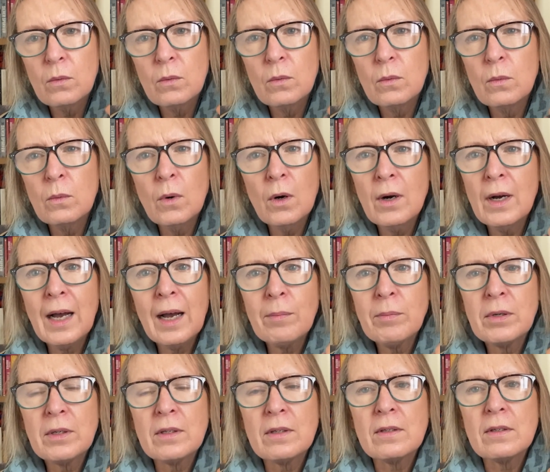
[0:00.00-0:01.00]
what
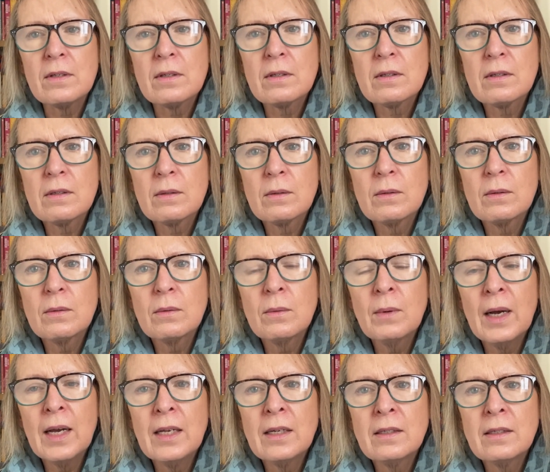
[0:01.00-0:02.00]
happens
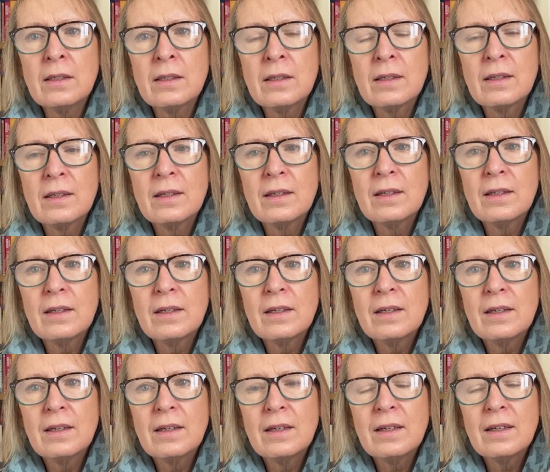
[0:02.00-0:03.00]
when
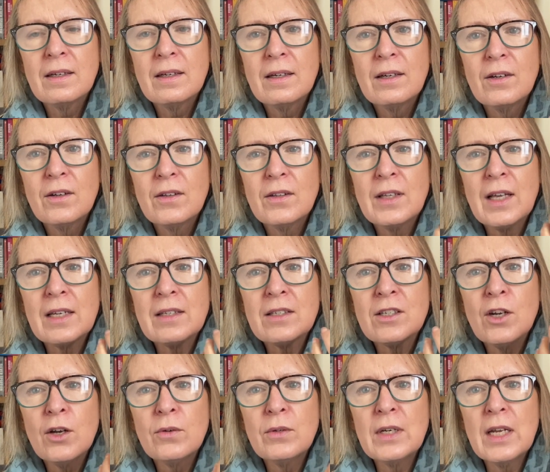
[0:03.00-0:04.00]
there's
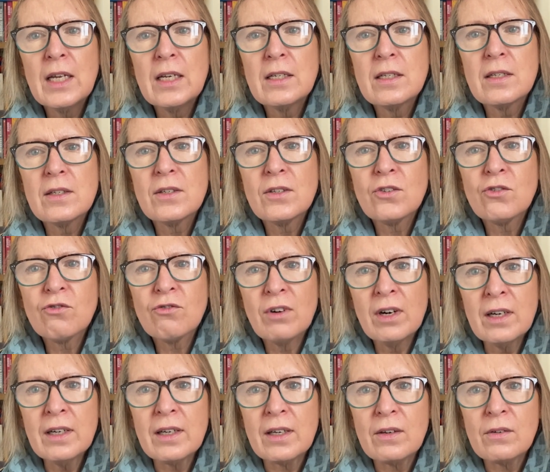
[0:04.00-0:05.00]
no need to
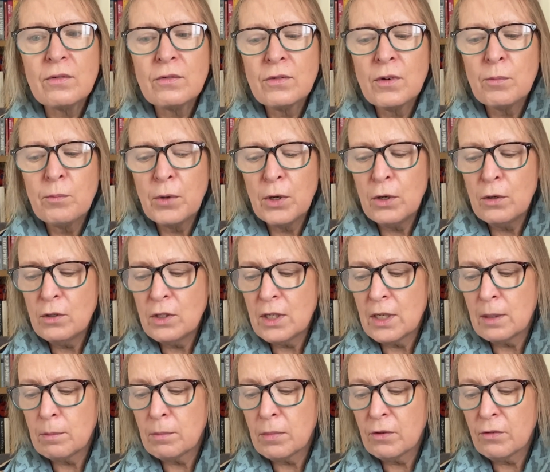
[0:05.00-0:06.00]
strive for
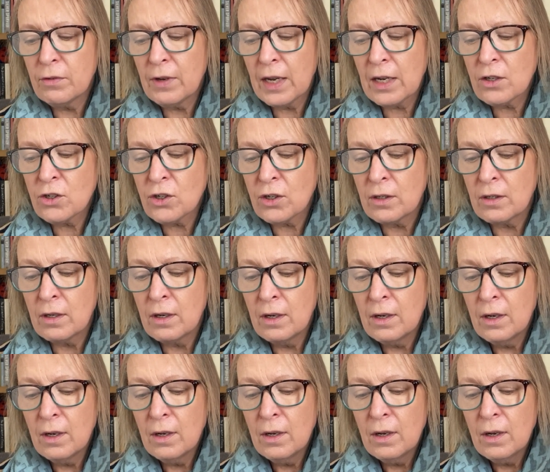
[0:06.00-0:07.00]
beauty and perfection,
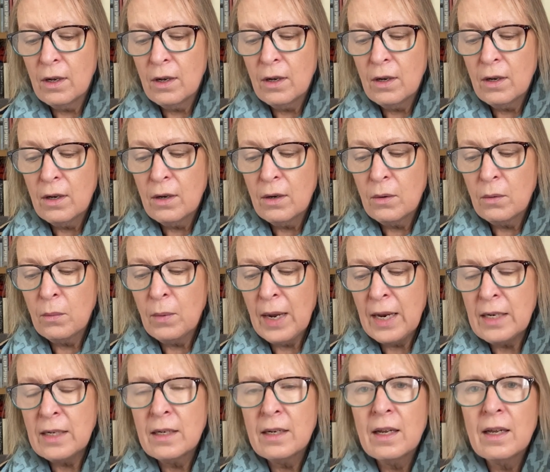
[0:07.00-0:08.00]

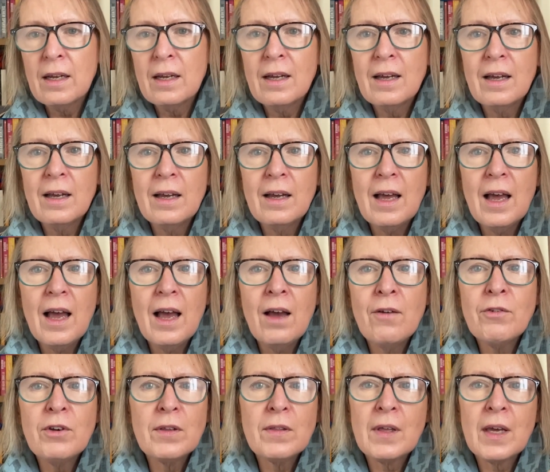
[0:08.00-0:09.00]
when
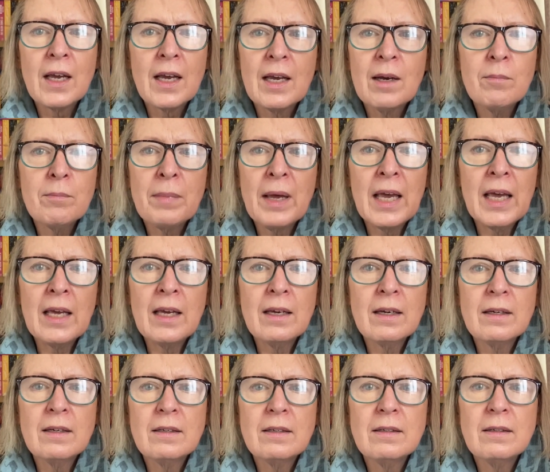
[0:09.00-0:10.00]
everything can be
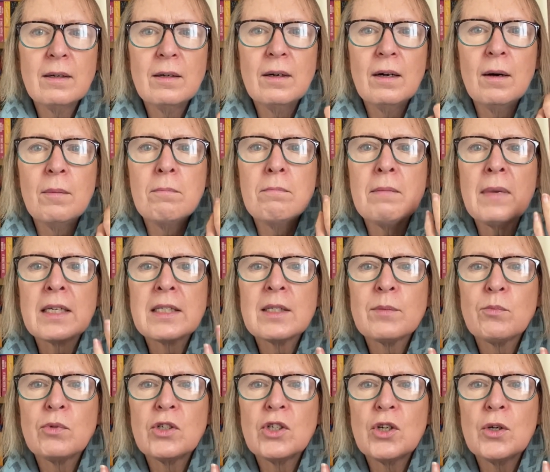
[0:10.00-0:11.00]
mass
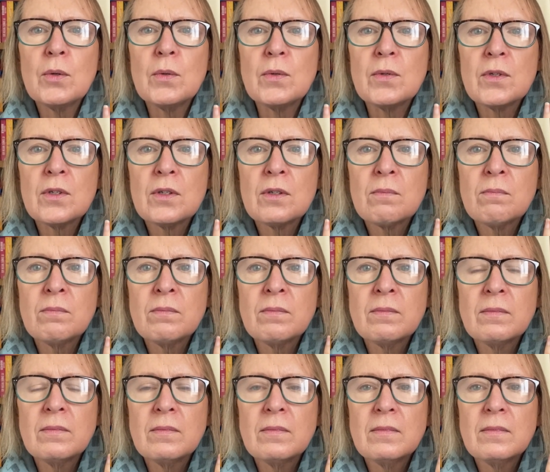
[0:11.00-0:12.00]
produced
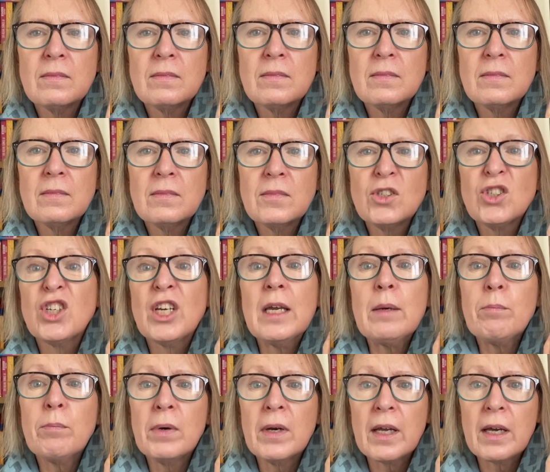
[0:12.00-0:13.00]

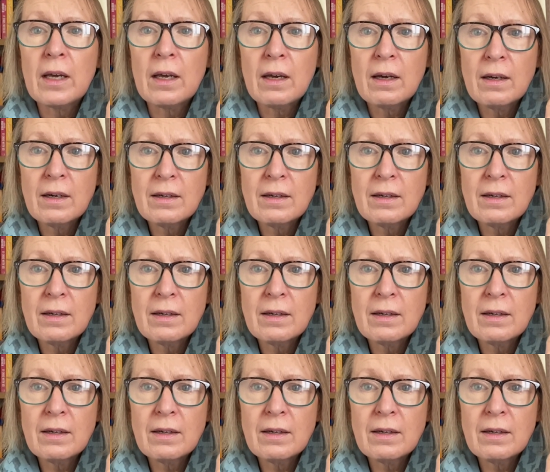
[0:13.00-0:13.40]
cheaply